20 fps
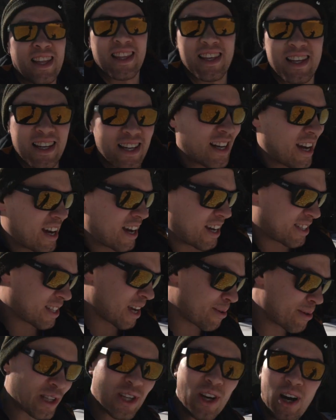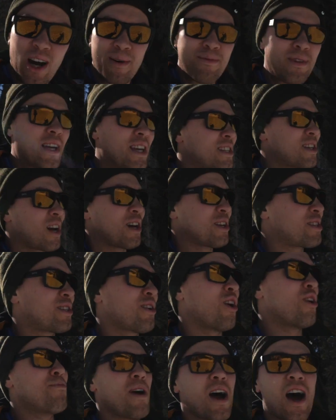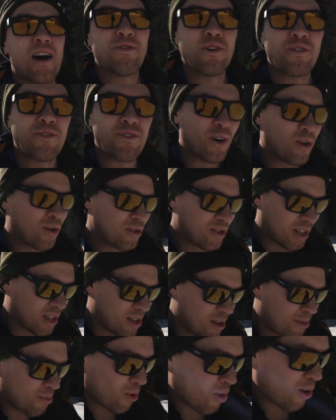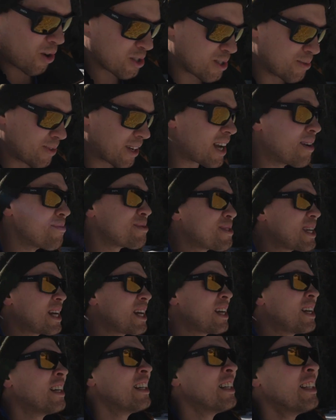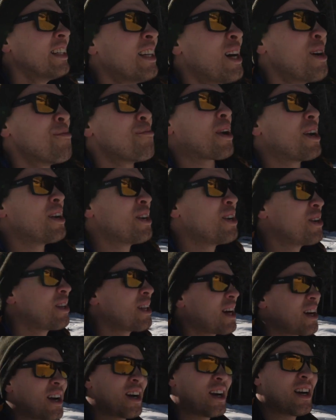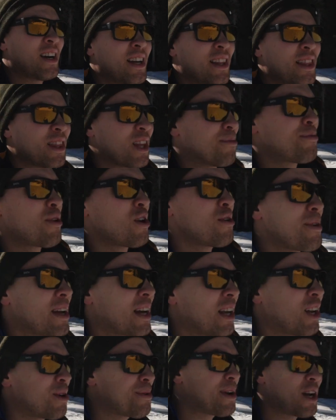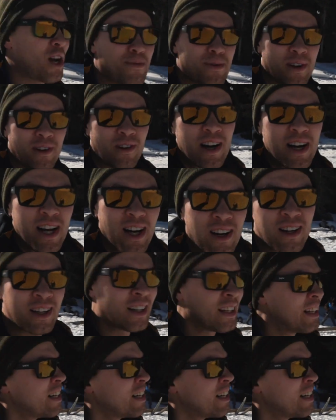In summertime, these are so powerful falls, awesome to come see. But I knew that they'll probably be a little bit open right now.